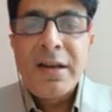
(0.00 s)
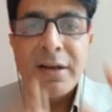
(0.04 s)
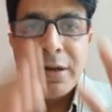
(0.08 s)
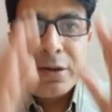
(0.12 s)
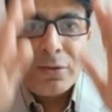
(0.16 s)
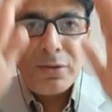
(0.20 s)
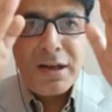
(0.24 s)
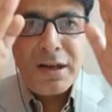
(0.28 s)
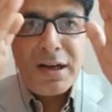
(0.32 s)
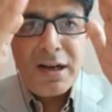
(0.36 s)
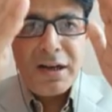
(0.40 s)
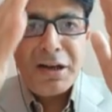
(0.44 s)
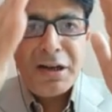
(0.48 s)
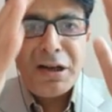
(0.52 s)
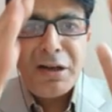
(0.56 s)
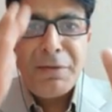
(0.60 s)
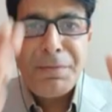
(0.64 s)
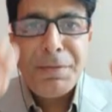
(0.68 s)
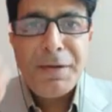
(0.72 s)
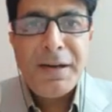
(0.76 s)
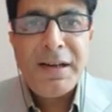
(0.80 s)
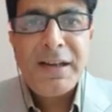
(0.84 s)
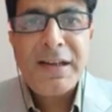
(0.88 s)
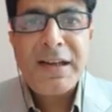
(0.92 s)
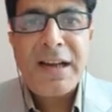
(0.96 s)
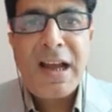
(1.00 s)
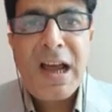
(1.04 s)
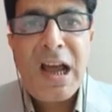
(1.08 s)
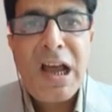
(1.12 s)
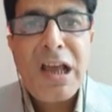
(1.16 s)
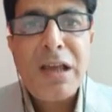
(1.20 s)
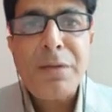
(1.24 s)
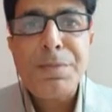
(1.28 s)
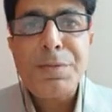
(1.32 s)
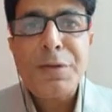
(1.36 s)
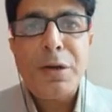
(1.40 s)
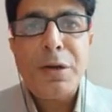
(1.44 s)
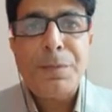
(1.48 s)
Now there are different
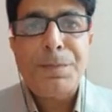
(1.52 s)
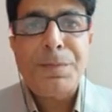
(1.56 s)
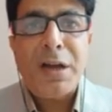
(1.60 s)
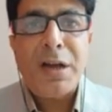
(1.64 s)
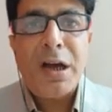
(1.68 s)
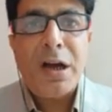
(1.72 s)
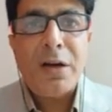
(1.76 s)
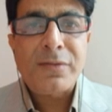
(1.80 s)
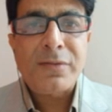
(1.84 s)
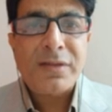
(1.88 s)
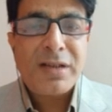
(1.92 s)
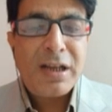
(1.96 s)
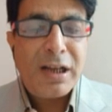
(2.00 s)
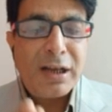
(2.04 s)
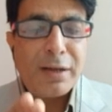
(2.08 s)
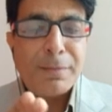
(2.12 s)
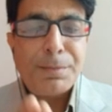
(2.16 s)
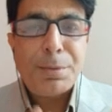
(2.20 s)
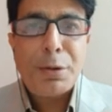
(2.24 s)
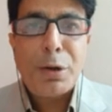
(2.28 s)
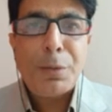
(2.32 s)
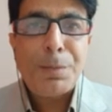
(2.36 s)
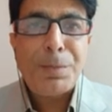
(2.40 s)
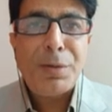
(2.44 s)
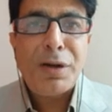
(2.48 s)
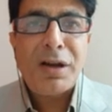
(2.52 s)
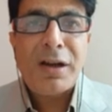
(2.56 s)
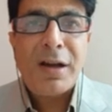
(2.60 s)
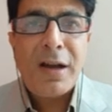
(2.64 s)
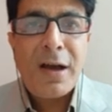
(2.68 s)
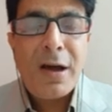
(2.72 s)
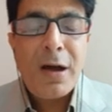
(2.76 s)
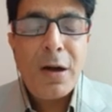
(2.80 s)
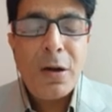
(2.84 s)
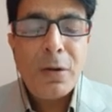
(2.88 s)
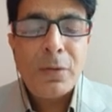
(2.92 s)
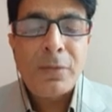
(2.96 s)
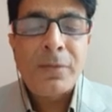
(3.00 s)
types of nouns like proper
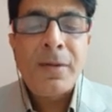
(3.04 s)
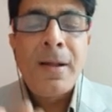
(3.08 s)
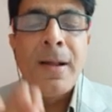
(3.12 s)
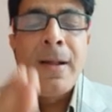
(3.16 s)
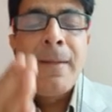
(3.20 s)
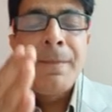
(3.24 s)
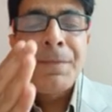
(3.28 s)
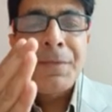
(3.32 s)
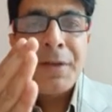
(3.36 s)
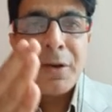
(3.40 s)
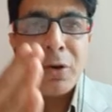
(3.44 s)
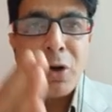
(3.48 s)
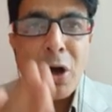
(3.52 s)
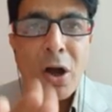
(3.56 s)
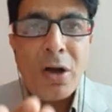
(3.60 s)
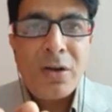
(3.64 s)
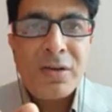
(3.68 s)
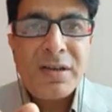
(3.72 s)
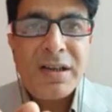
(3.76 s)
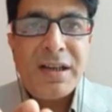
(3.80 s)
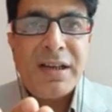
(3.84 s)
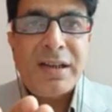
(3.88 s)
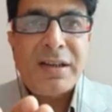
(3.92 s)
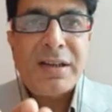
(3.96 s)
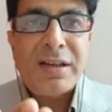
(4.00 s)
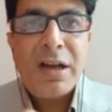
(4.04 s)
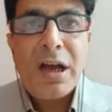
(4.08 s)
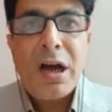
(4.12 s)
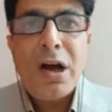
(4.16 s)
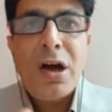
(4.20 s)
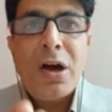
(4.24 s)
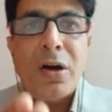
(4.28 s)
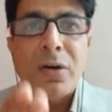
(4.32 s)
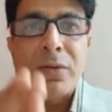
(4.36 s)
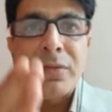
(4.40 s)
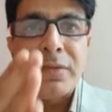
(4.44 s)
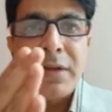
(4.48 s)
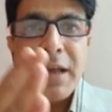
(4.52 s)
noun, concrete
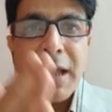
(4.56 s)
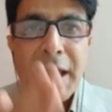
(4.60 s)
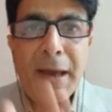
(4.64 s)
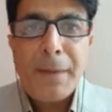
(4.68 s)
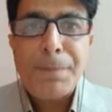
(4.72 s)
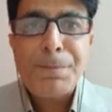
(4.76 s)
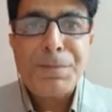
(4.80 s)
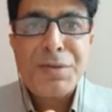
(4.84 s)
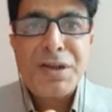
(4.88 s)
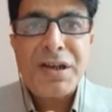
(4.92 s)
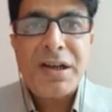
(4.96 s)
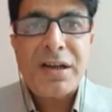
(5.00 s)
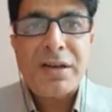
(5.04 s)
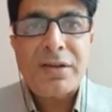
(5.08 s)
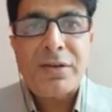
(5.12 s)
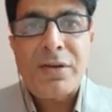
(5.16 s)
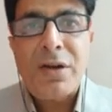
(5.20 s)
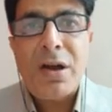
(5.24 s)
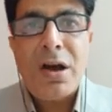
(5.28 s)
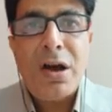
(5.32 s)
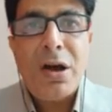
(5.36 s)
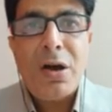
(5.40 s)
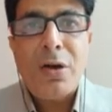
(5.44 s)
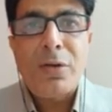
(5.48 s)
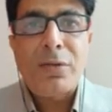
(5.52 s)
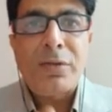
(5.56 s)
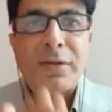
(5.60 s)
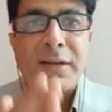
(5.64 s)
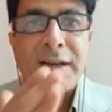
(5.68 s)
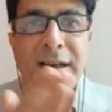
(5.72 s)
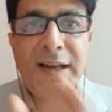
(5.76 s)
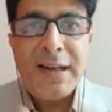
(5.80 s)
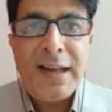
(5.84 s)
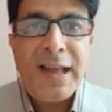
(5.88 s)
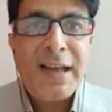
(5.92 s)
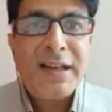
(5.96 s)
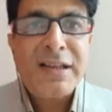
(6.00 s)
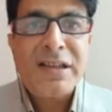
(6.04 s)
noun, abstract noun,
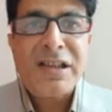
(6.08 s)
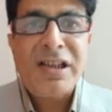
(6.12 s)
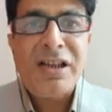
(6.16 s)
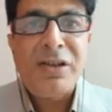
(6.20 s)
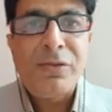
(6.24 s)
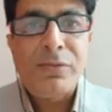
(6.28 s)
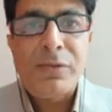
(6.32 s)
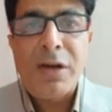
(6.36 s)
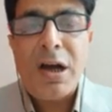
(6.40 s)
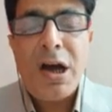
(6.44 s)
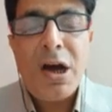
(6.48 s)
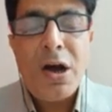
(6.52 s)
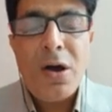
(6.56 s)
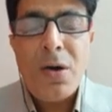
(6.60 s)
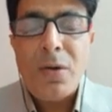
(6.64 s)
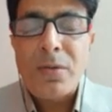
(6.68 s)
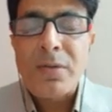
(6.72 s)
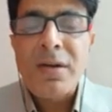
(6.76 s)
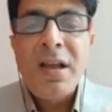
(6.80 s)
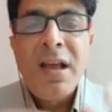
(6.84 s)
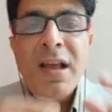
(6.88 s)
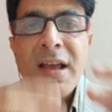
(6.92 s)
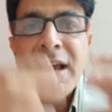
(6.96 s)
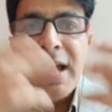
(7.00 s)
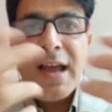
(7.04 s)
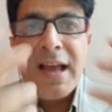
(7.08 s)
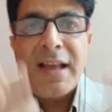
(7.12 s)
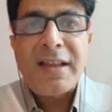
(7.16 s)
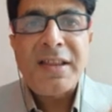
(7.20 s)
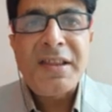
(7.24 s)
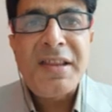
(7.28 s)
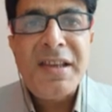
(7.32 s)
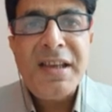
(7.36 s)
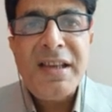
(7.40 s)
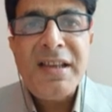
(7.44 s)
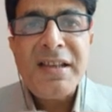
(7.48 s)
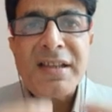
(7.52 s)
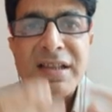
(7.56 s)
collective noun,
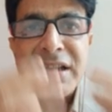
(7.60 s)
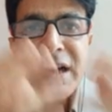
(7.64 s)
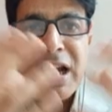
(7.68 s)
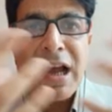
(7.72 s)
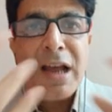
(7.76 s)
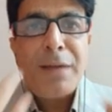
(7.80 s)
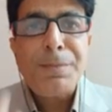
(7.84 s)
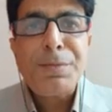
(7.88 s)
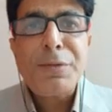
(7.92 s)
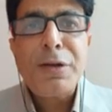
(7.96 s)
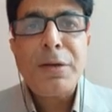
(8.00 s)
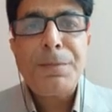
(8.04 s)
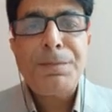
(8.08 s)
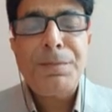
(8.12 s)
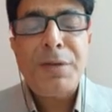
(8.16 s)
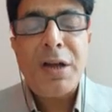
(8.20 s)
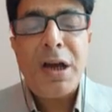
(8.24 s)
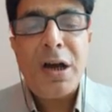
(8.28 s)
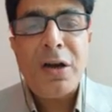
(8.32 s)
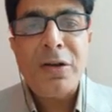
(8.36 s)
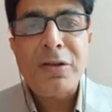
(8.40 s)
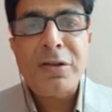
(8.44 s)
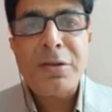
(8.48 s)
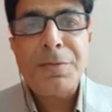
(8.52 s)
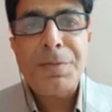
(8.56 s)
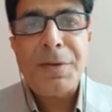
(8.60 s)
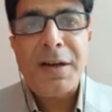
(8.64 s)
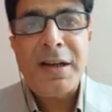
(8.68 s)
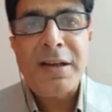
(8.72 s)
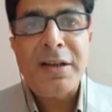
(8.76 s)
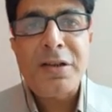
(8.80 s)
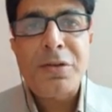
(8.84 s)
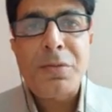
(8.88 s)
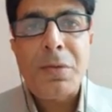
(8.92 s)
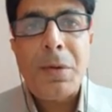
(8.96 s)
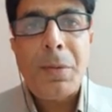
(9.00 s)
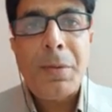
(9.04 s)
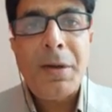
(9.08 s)
and these types of nouns,
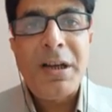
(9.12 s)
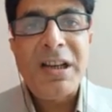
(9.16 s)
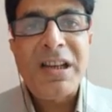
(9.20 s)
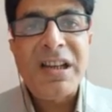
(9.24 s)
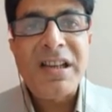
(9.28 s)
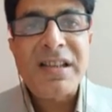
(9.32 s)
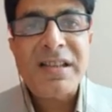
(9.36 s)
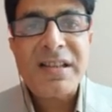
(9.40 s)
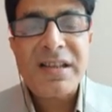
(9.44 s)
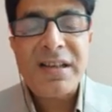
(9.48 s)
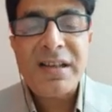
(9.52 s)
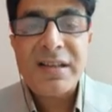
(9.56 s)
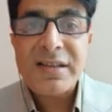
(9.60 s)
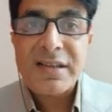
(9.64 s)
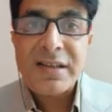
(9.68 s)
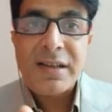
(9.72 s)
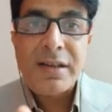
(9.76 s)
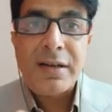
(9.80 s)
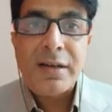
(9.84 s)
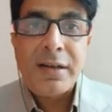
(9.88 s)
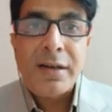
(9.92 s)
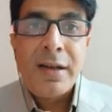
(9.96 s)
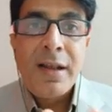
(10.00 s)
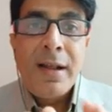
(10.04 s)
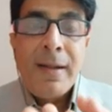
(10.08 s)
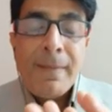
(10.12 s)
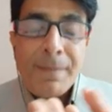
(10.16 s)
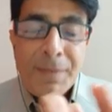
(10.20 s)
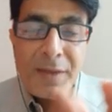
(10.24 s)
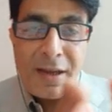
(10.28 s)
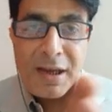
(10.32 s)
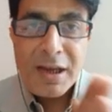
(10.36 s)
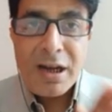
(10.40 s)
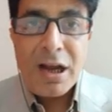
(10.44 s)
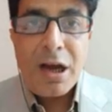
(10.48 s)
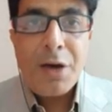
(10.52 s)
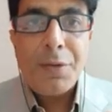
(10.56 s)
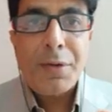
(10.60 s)
friends, we will discuss
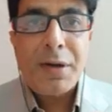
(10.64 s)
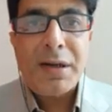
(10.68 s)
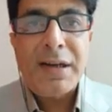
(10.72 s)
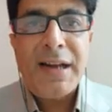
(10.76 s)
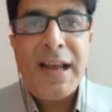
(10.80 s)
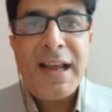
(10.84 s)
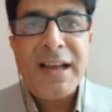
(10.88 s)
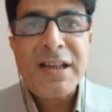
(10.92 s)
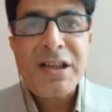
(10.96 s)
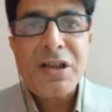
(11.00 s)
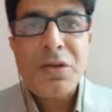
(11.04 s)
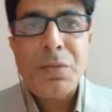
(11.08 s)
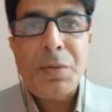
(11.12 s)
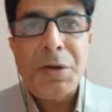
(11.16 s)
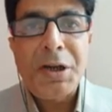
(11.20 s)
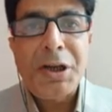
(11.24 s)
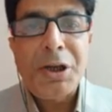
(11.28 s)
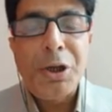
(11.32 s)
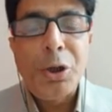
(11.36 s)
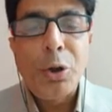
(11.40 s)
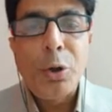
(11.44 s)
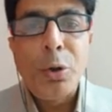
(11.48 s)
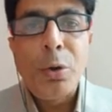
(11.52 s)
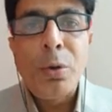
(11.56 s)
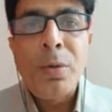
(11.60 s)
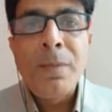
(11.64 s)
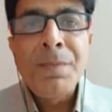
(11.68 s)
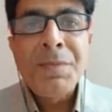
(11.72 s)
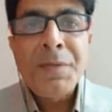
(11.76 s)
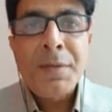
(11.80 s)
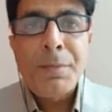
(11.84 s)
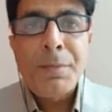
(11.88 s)
in our next video,